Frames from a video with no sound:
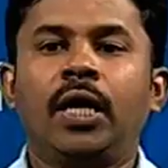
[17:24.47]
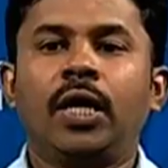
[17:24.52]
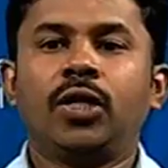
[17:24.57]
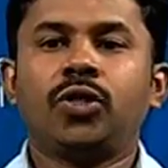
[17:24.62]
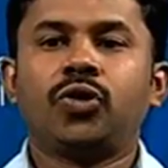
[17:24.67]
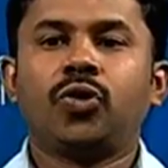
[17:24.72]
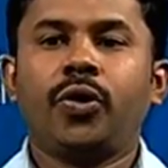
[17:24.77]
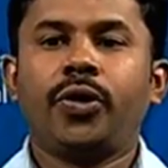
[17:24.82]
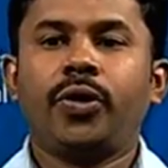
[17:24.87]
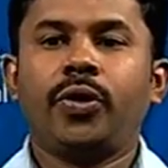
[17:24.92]

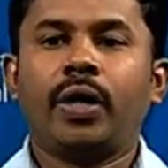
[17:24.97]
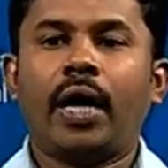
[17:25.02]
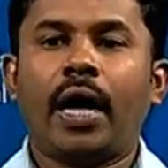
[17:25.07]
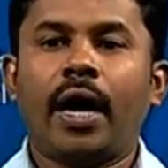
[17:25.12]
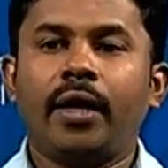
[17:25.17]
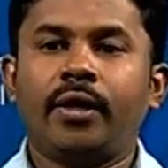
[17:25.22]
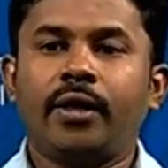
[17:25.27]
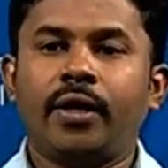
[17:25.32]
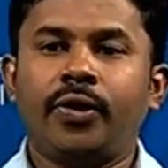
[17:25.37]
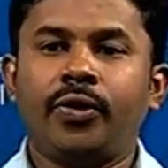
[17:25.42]
So,
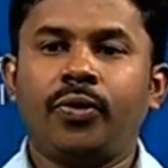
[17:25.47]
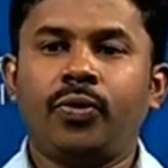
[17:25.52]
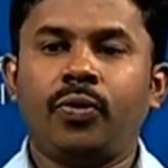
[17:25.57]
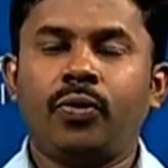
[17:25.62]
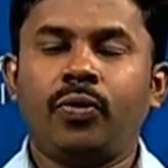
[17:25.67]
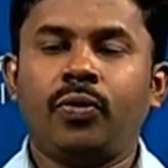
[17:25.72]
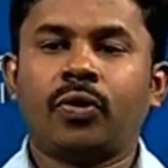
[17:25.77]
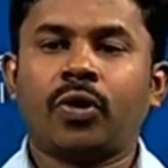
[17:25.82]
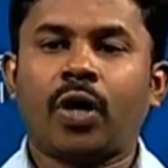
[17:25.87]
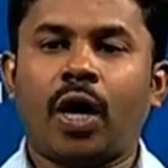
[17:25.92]
either
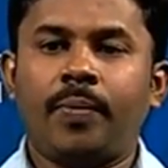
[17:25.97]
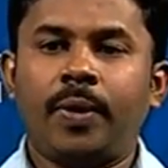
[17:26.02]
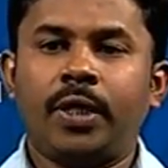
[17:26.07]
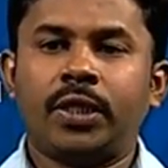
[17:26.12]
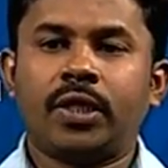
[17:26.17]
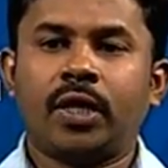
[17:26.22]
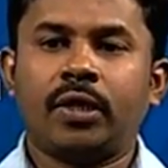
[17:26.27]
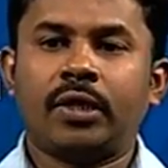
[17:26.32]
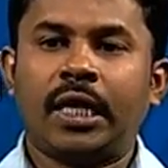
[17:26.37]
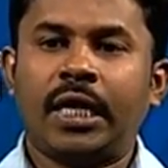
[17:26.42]
you comment
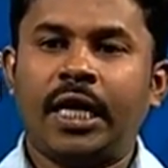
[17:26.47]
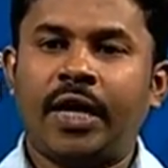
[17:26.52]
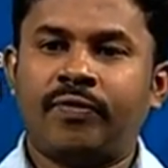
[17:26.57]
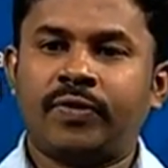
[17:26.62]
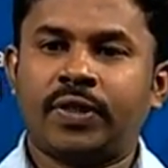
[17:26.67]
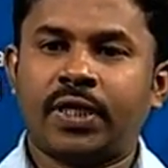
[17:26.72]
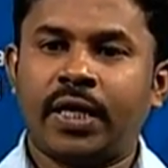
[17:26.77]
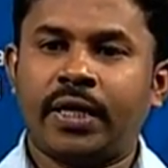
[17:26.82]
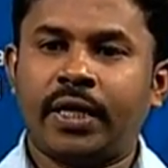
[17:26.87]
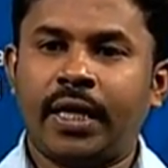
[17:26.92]
on the
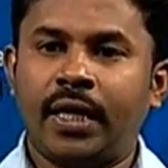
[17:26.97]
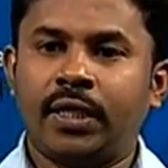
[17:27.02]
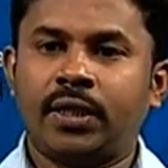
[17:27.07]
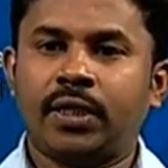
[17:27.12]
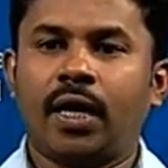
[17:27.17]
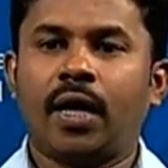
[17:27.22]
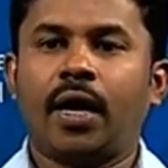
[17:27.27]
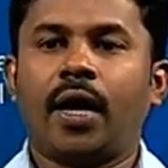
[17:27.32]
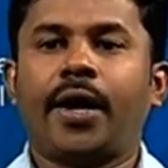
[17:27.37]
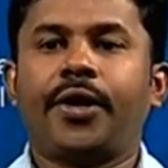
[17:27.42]
left or right,
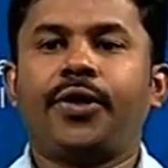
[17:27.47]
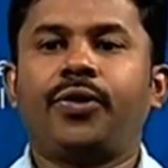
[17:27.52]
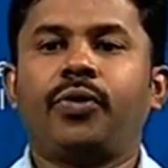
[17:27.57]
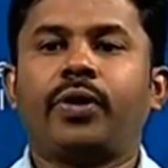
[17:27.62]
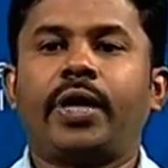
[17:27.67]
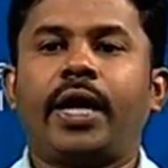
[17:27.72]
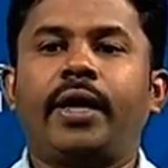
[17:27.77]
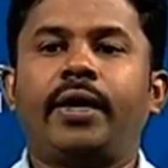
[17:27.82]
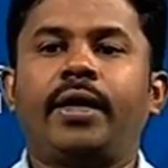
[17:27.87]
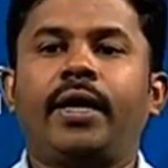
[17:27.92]
or you
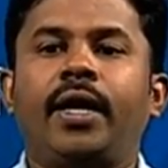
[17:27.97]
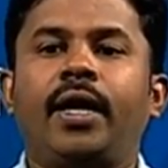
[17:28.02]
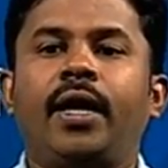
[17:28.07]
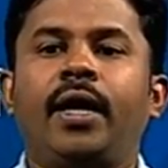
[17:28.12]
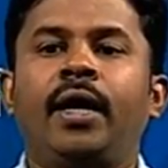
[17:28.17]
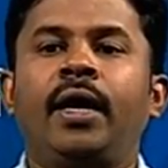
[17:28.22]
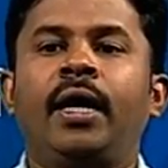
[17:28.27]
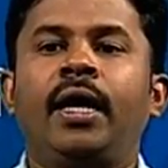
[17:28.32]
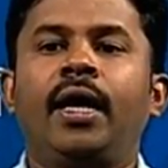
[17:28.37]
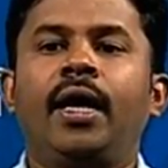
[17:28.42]
write
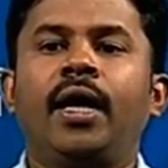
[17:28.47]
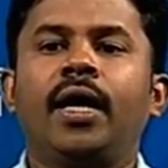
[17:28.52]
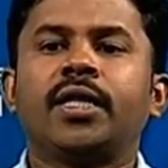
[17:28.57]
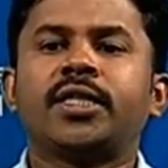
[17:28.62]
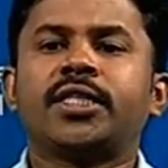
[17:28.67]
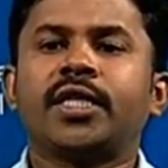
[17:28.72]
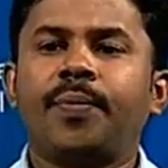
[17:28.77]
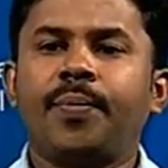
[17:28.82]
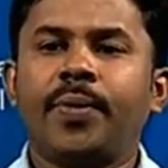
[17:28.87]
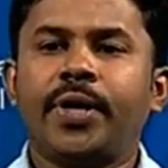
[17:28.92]
a
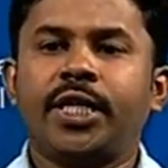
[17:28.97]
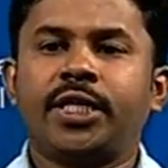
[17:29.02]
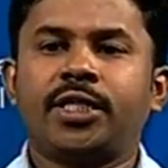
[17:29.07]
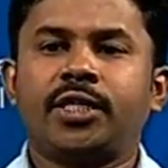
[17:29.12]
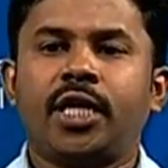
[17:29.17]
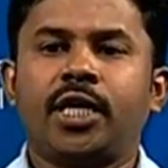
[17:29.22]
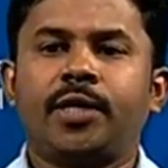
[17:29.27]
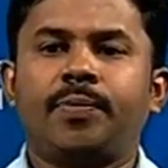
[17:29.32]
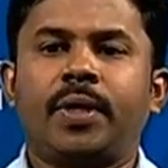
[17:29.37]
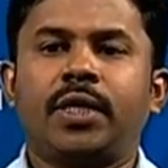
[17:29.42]
summary
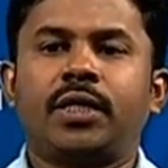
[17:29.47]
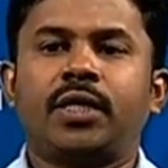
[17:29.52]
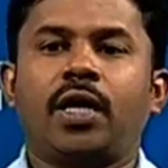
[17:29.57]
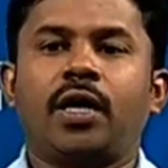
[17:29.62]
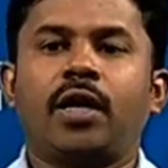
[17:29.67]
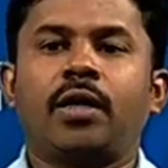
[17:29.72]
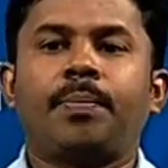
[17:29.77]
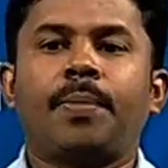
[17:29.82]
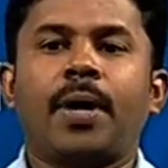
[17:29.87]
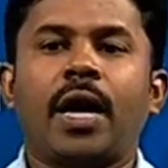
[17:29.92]
statement
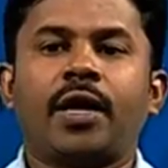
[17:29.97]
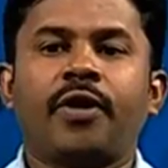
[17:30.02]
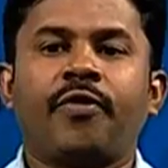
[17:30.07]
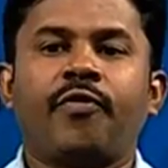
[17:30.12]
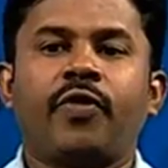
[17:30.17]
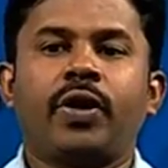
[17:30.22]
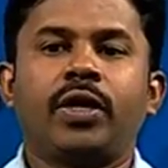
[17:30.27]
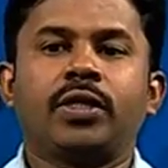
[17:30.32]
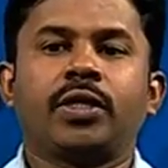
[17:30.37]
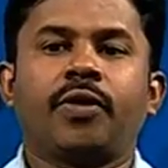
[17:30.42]
or
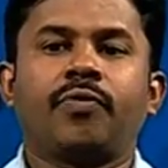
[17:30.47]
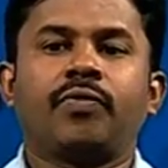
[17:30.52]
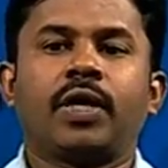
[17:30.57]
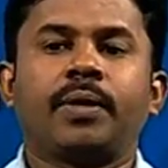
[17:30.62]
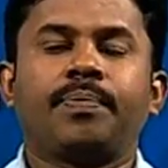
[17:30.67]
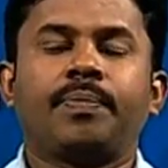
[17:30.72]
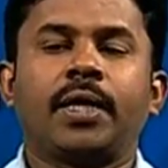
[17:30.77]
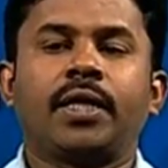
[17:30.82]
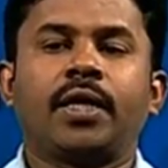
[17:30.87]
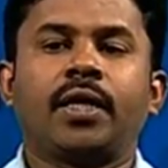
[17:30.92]
paraphrase of
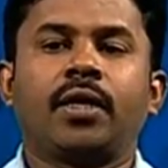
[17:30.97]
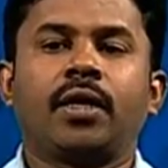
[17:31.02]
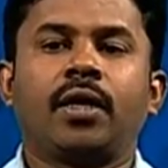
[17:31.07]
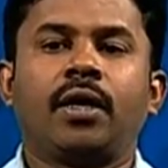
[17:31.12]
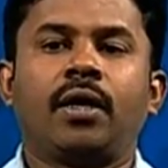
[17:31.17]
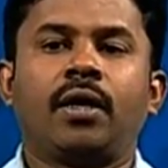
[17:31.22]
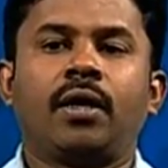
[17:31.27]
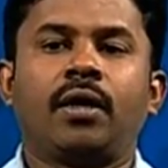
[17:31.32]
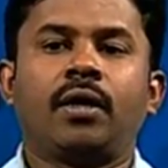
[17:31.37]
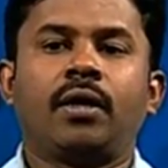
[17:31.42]
that
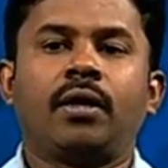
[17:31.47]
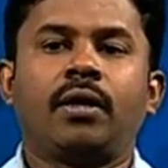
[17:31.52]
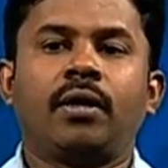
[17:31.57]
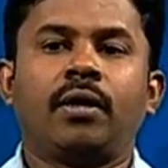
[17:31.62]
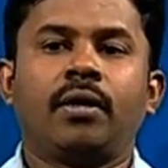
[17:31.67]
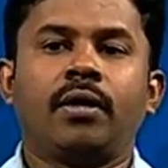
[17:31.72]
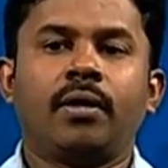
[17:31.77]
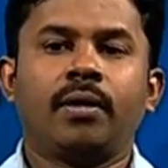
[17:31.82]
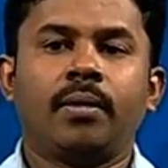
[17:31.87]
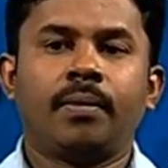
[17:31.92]

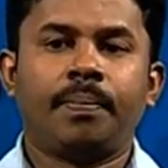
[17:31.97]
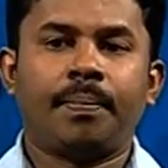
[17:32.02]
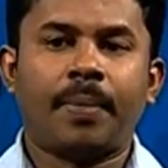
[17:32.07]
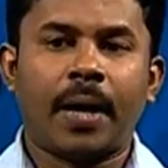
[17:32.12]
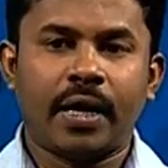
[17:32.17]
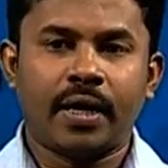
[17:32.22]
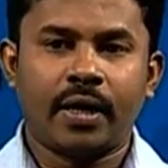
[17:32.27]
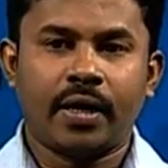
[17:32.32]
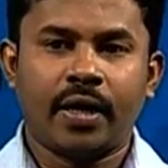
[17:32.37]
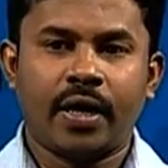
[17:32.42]
particular
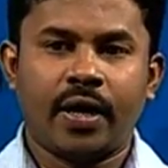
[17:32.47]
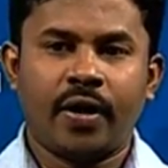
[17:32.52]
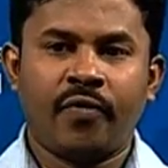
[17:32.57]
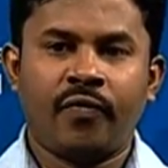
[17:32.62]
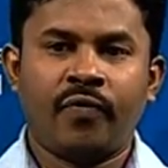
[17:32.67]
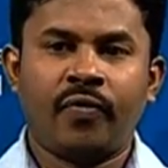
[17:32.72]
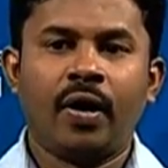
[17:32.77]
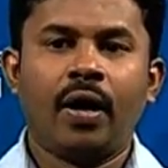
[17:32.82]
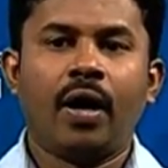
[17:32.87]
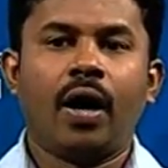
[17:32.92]

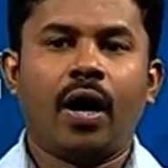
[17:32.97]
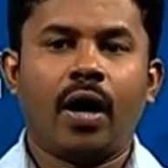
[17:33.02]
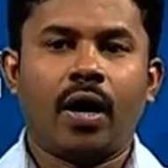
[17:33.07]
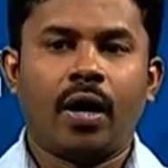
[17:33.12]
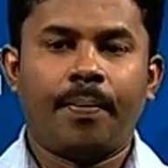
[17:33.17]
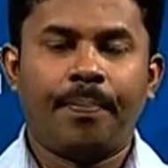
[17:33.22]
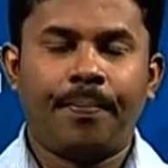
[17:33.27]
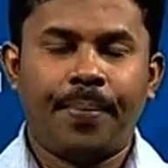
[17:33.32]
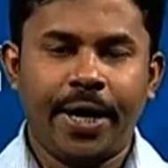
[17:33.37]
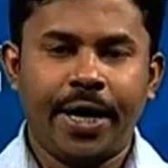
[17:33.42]
paragraph or
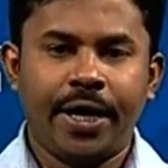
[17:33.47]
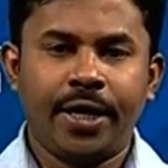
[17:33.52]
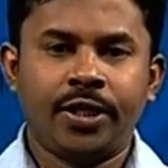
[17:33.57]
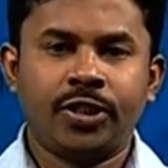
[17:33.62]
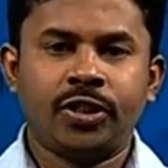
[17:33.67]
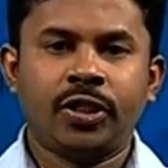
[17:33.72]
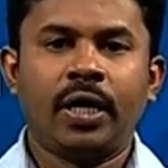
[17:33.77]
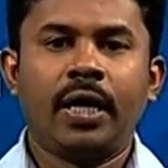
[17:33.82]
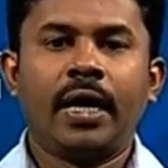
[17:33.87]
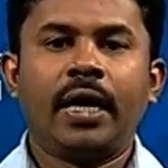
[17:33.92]

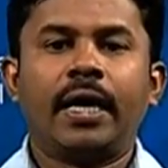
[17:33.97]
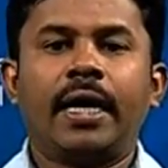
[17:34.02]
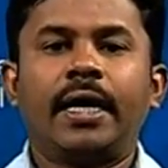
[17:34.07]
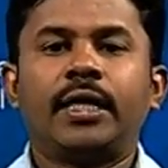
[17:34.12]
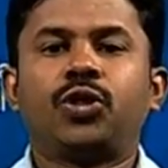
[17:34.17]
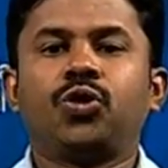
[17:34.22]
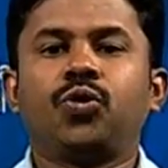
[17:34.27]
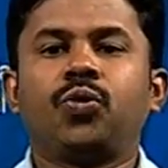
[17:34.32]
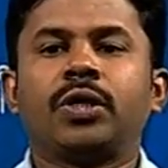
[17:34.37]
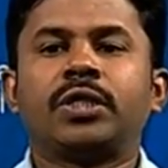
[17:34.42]
page
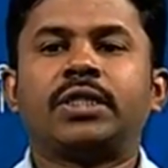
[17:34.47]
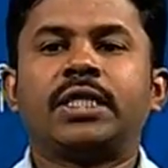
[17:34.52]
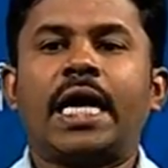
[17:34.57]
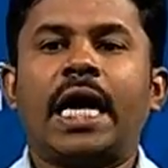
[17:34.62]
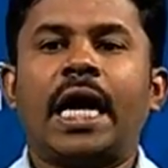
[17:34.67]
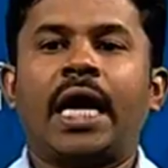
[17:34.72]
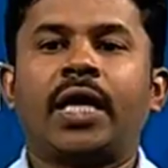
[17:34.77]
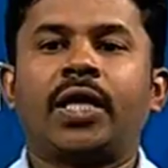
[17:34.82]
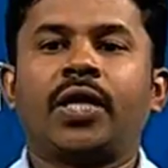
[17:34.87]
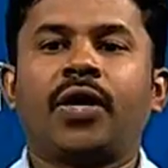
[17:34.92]
towards the
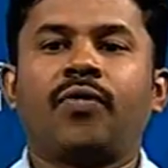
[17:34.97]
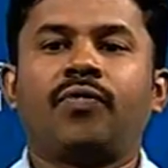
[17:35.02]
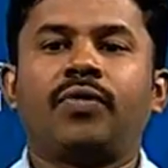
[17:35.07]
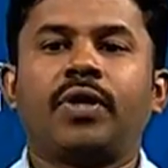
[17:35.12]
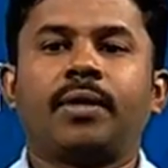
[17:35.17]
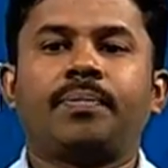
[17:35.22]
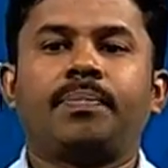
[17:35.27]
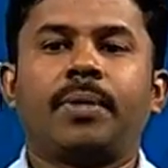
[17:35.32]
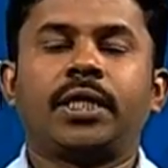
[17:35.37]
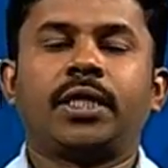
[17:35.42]
end of
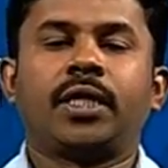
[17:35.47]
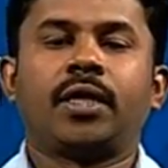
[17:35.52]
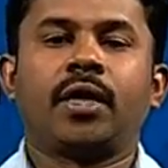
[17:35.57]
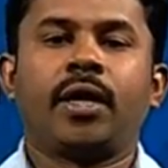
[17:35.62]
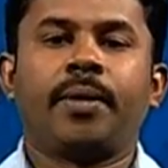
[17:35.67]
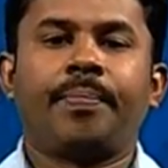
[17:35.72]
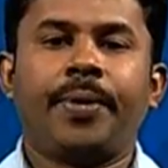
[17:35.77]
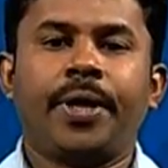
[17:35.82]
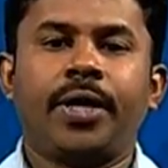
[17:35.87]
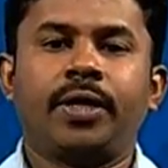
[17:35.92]
that particular
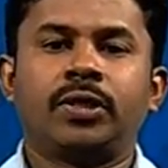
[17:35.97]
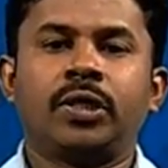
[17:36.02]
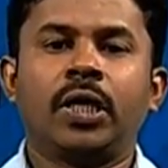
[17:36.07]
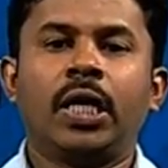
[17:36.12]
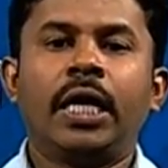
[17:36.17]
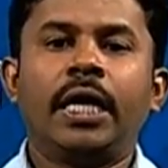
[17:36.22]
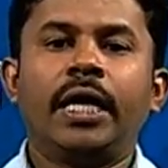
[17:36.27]
page.